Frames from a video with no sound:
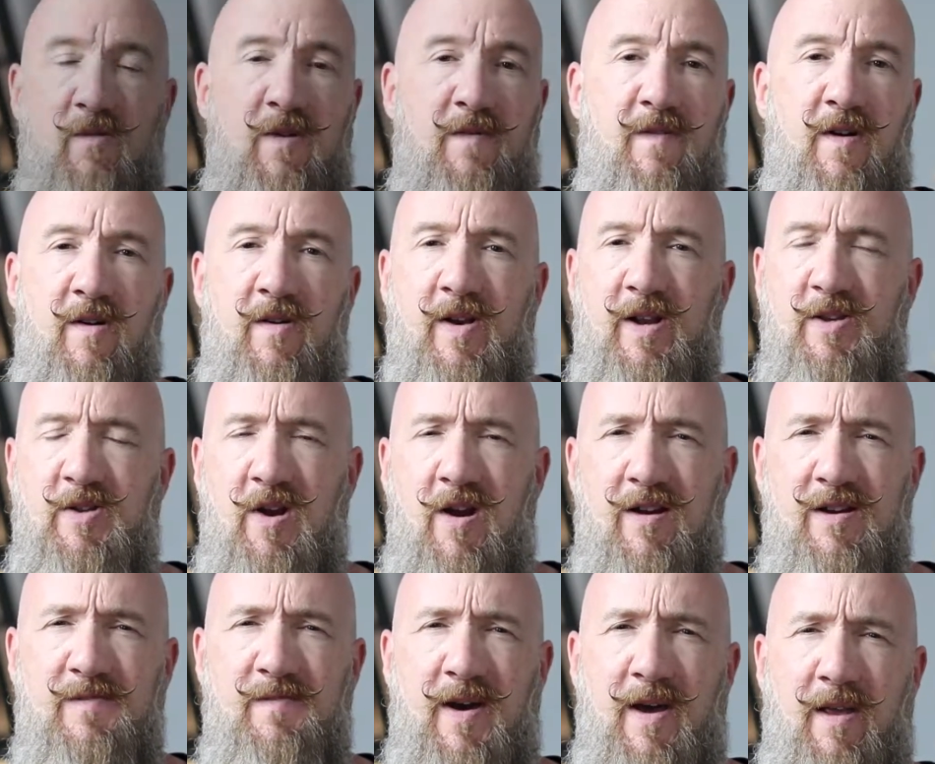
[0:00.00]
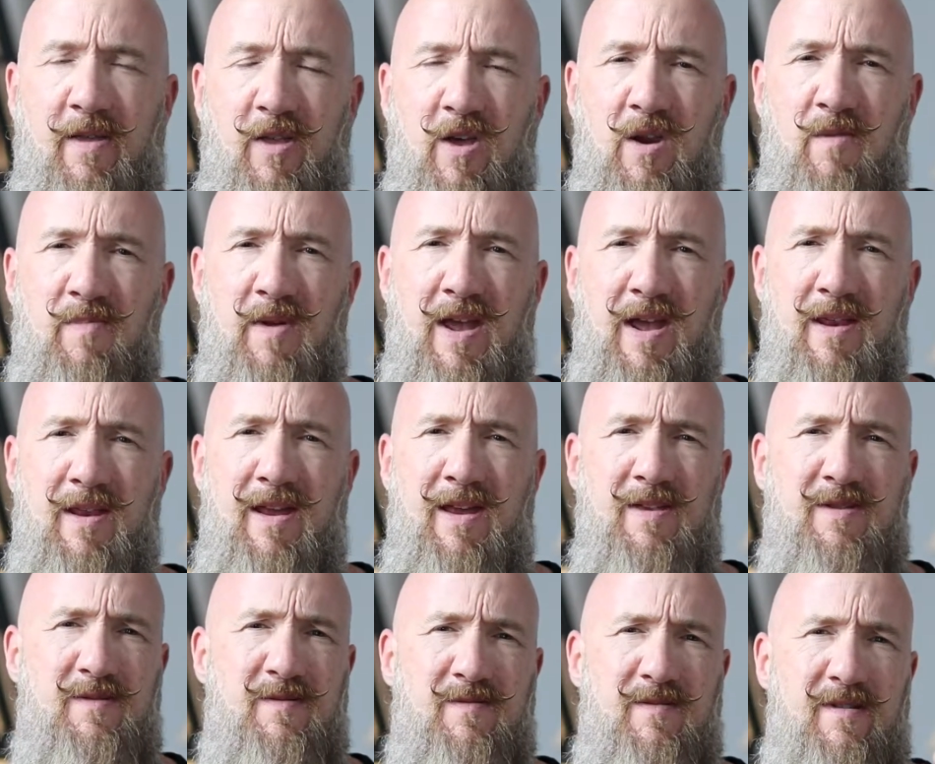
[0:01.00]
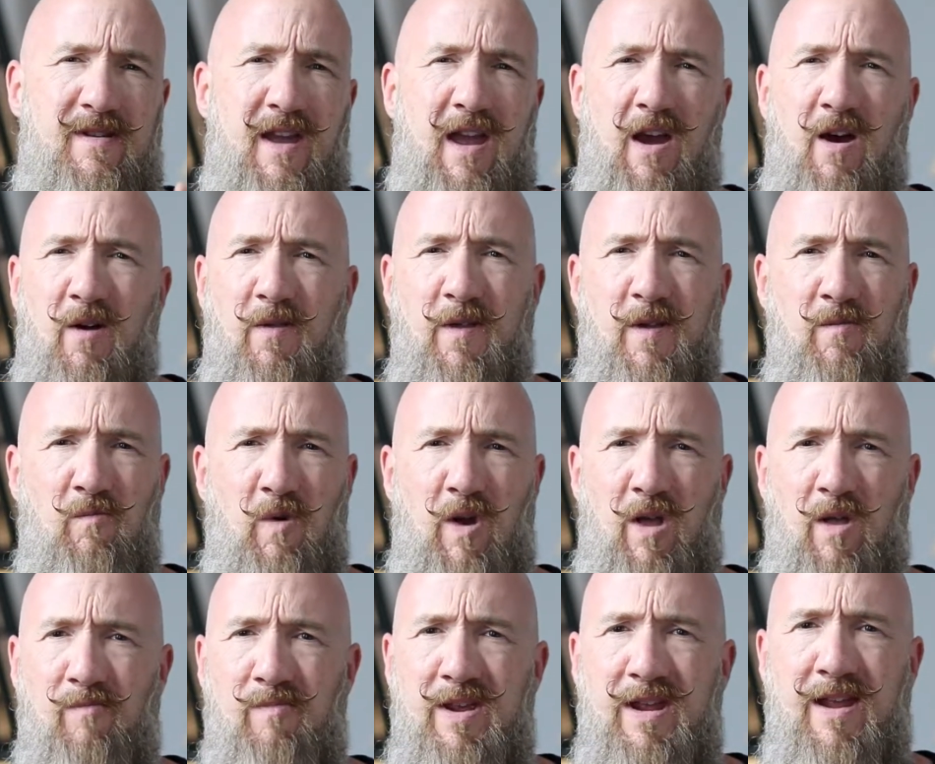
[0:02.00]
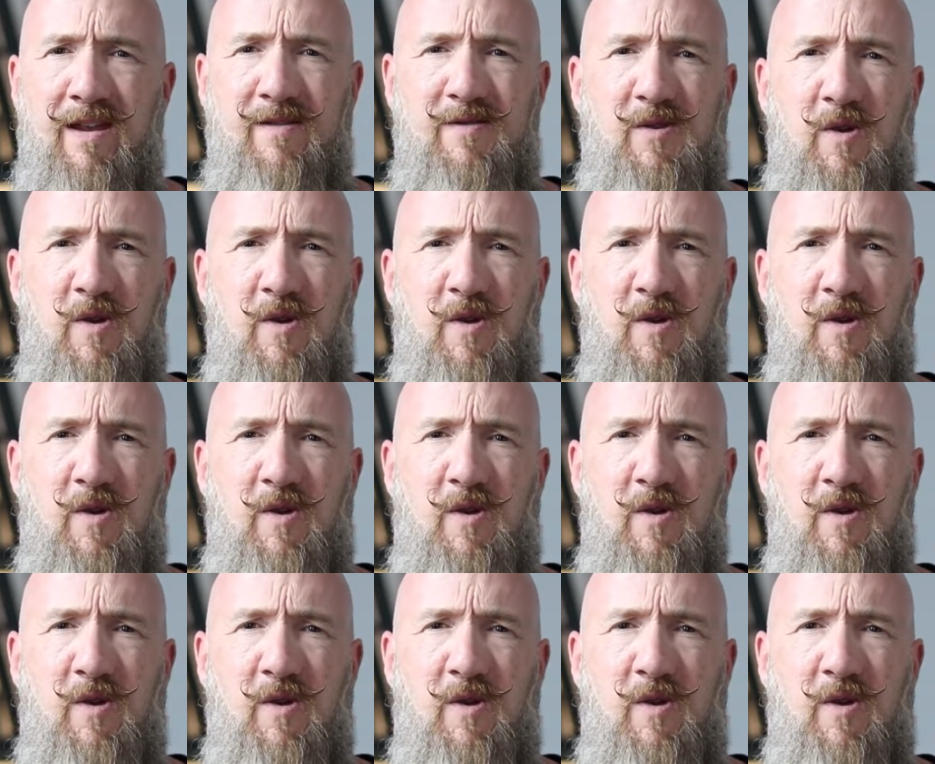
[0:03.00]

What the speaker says: we've already talked about a little bit, it's health and well-being.